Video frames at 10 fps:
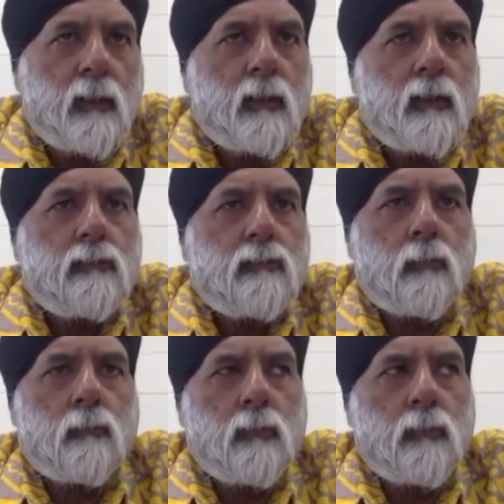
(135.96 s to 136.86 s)

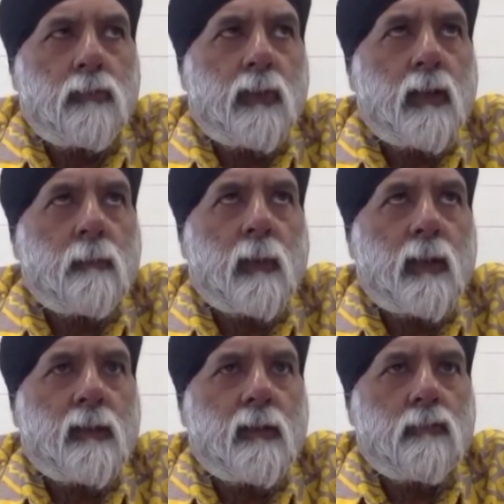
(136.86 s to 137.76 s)
So think about
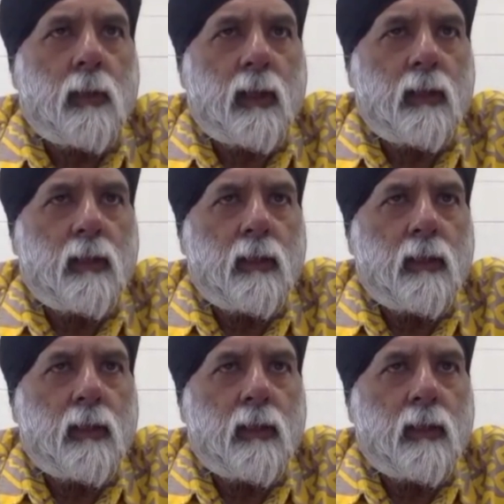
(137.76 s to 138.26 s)
it this way.